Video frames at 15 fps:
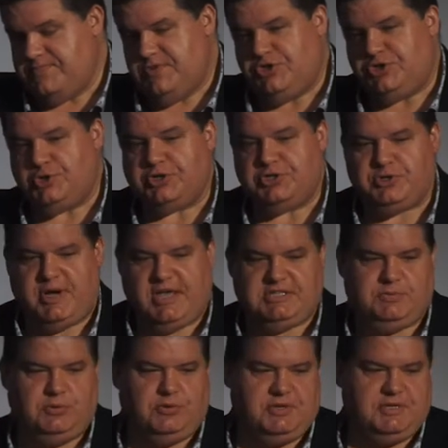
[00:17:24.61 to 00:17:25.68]
Sugar
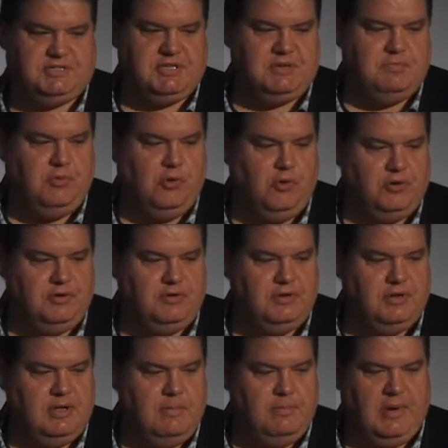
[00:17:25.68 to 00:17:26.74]
transport is the important
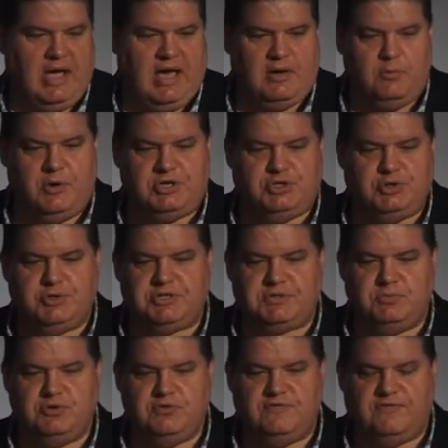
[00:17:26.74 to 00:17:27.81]
part where sugars
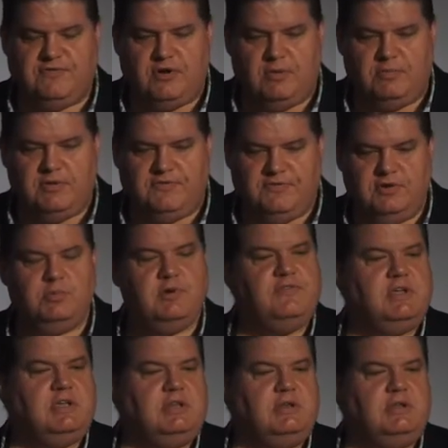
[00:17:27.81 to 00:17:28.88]
move from the food we've
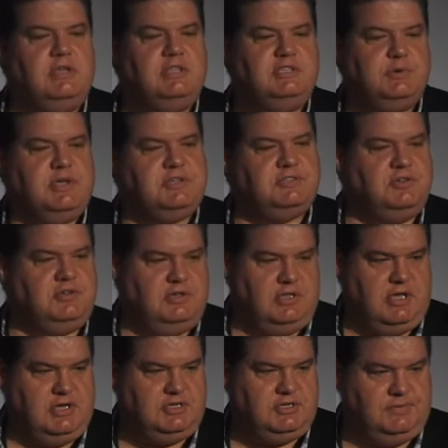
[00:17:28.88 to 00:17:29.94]
eaten into our
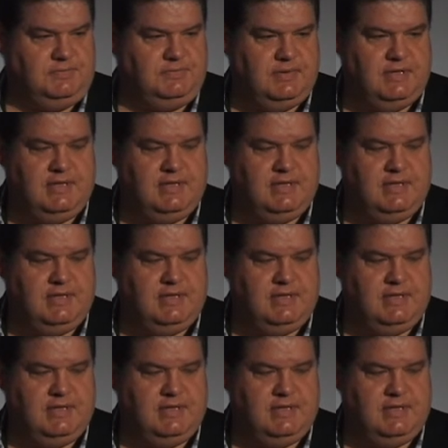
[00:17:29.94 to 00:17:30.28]
circulation.